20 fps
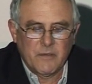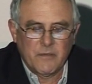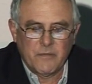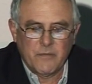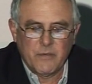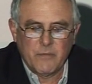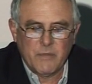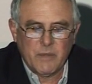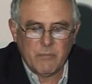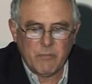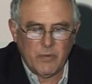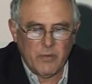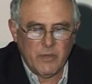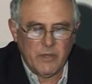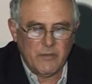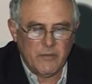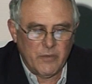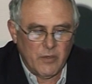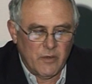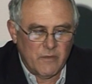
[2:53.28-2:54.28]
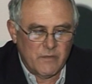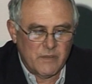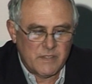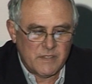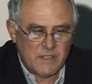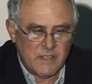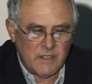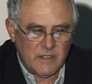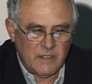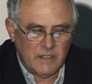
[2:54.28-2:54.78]
from the point of view of the
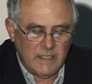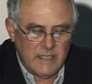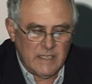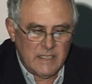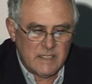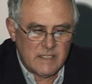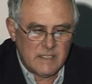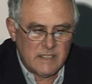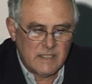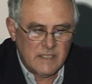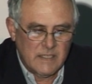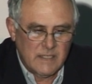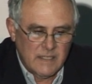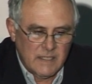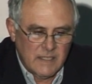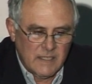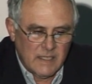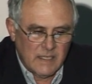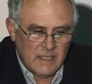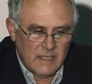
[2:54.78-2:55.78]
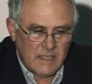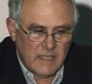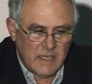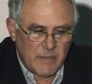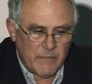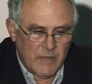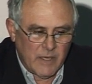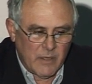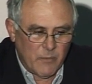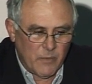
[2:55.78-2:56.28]
Sinhalese, they
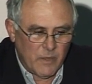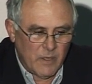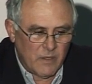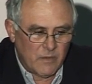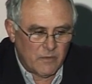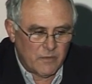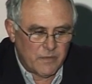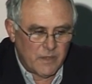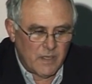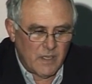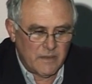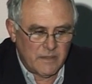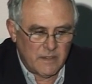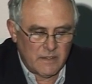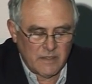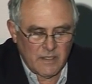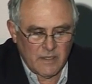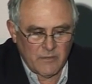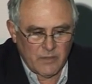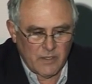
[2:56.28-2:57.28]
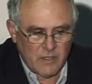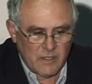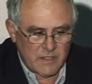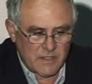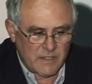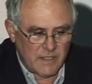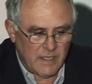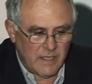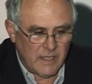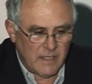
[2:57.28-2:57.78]
may well find that they've
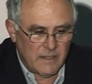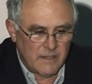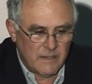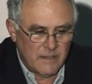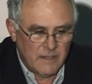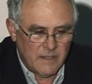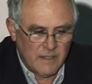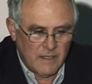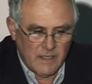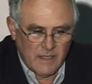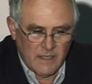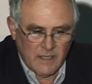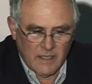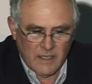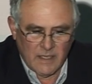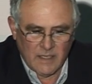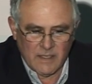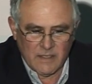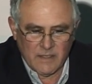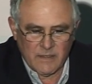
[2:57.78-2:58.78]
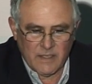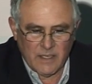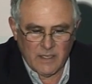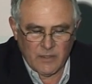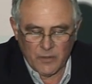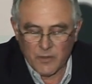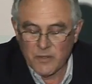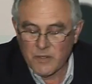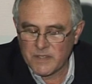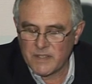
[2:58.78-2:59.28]
lost their, they
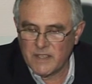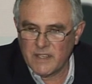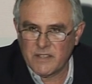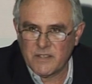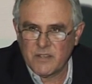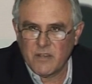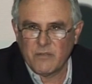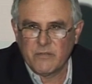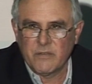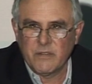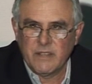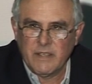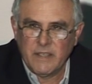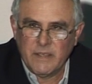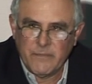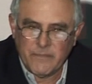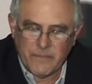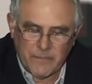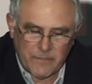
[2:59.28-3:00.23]
lose their sovereignty.